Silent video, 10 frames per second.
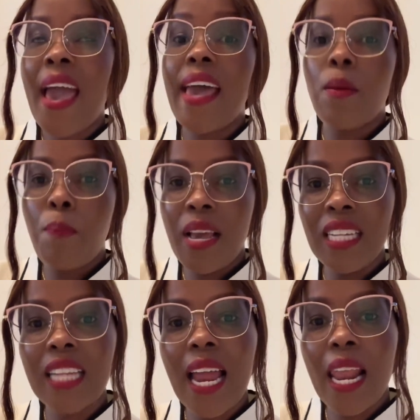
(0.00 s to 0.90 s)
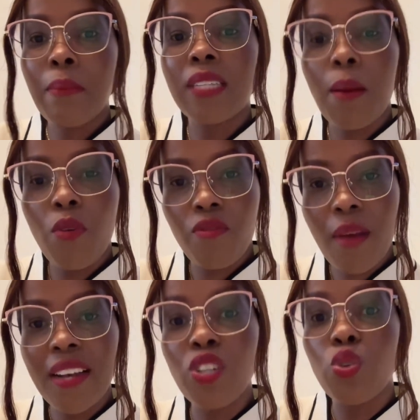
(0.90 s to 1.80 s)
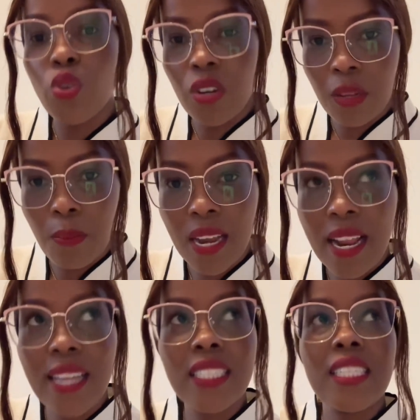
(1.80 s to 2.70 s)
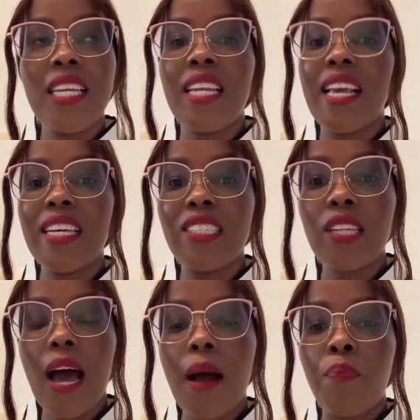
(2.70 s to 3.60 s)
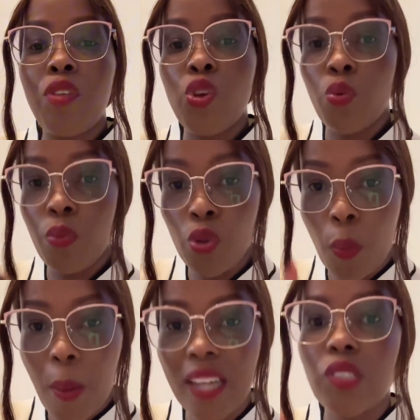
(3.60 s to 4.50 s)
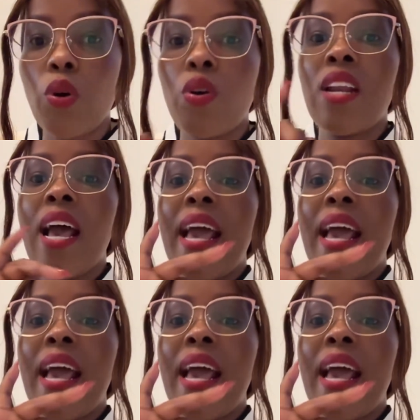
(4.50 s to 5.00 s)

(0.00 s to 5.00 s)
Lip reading: and pays a lump sum of money to your dependents in case you pass on,